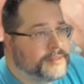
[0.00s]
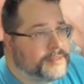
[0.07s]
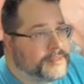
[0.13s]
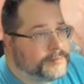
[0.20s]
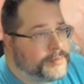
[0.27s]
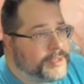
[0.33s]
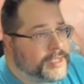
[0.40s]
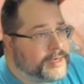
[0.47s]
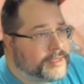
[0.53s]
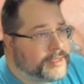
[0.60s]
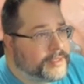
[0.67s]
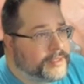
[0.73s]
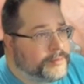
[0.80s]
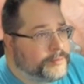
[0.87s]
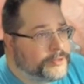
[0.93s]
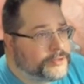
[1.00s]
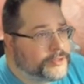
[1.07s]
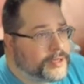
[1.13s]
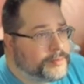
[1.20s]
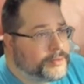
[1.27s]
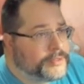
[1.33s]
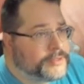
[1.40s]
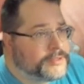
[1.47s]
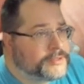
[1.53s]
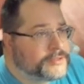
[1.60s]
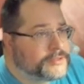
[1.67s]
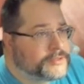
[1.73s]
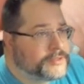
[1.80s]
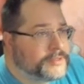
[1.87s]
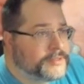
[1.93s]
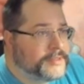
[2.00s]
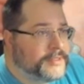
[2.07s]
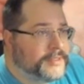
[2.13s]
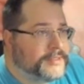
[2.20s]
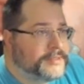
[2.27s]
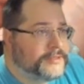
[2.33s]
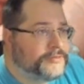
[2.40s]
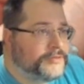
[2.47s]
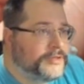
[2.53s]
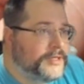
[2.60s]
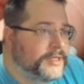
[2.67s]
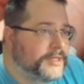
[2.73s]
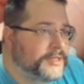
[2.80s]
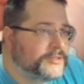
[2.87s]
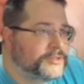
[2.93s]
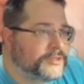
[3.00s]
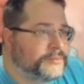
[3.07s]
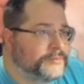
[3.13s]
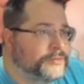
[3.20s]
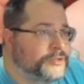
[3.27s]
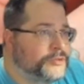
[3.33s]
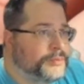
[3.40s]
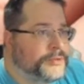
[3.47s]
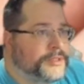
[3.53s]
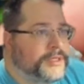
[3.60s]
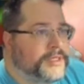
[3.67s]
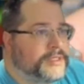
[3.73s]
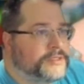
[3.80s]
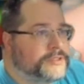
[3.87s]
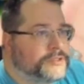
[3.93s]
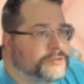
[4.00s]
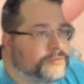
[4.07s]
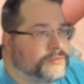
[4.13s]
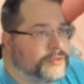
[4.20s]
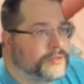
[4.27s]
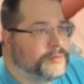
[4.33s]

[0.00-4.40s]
Panic in Metropolis. Definitely getting some duplicates from